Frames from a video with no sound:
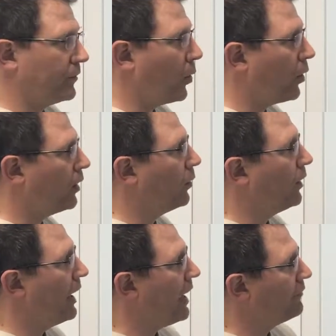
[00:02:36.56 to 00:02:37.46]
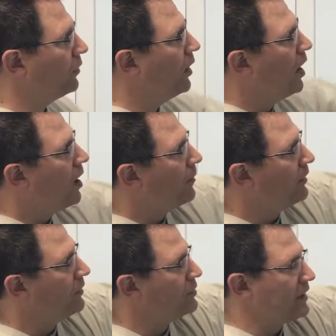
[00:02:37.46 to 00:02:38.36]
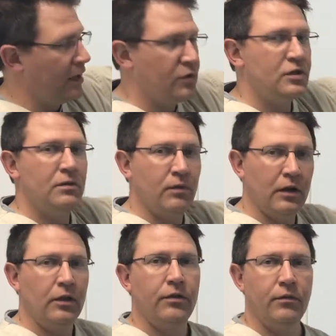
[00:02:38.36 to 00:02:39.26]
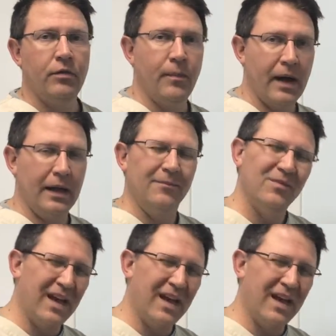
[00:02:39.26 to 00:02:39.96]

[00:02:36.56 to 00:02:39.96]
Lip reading: aura, what have you, but there's energy running through the body.